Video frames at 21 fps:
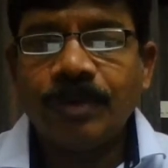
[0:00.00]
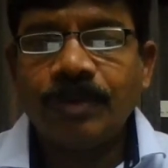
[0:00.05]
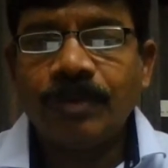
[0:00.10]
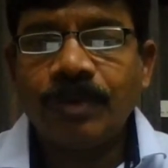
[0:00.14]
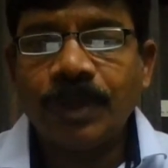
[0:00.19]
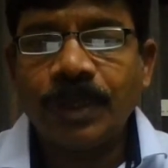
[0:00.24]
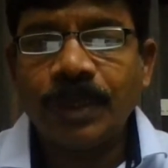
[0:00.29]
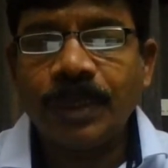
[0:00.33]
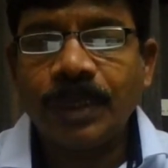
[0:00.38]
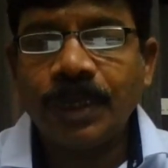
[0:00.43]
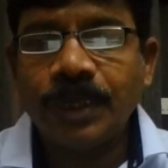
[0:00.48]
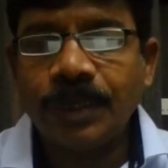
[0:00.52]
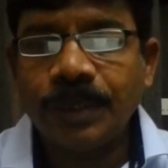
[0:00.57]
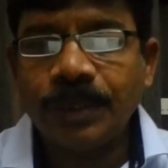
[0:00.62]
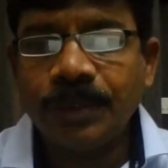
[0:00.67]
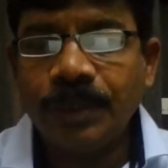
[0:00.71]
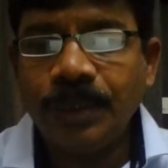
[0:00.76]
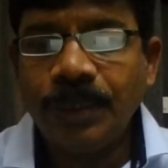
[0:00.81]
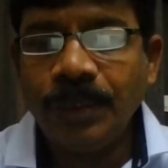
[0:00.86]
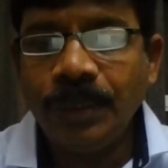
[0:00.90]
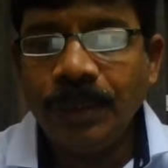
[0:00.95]
for getting
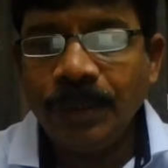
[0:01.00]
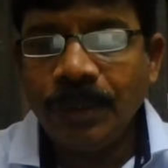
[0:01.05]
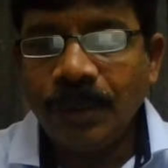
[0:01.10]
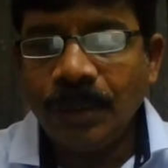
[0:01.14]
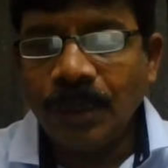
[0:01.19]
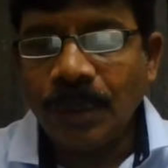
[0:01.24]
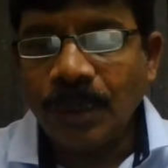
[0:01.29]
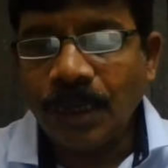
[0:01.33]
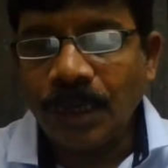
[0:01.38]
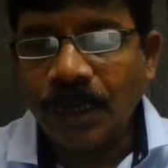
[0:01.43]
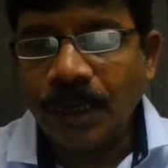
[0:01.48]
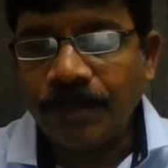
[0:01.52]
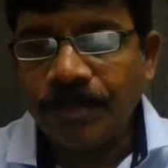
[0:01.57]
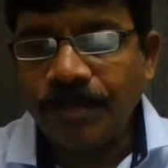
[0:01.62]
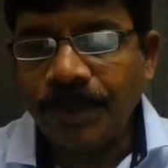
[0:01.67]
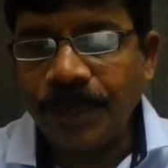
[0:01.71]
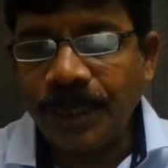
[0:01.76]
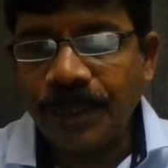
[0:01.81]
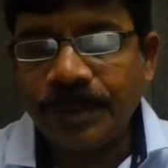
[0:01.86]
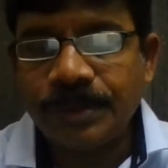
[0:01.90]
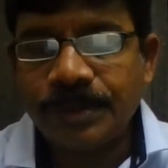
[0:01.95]
the
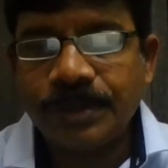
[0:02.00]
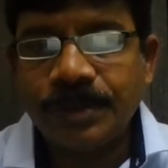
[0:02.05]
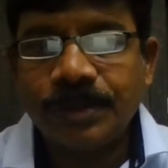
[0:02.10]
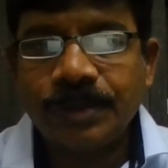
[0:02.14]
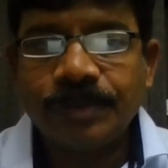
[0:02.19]
updates.